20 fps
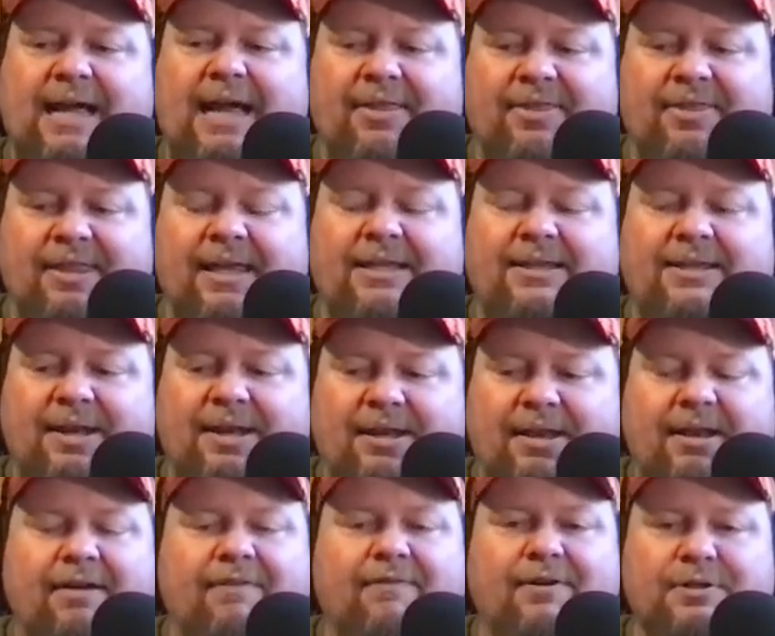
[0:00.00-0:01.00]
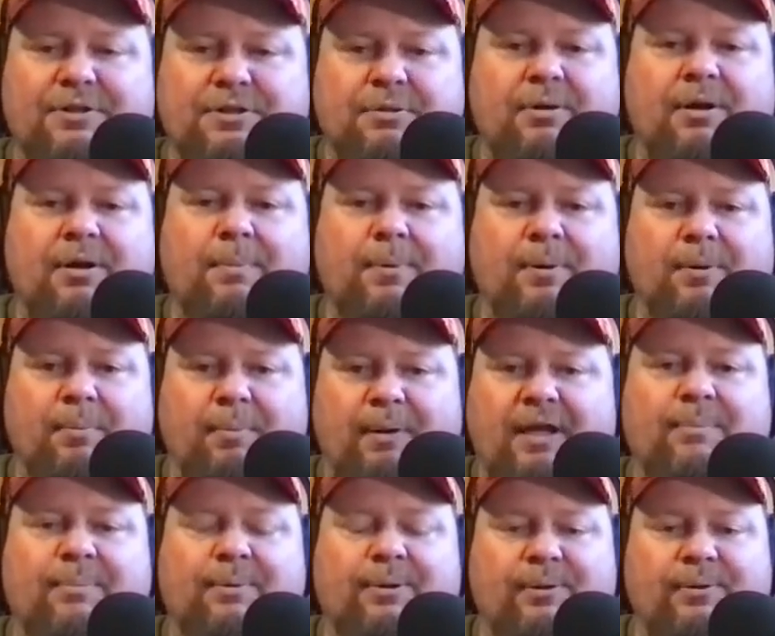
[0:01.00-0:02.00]
I think the never Trumper
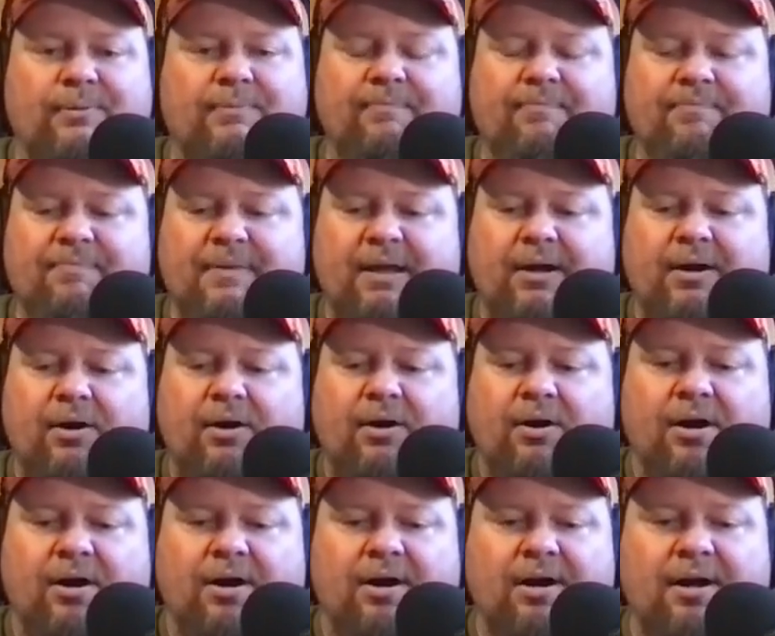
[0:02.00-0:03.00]
people I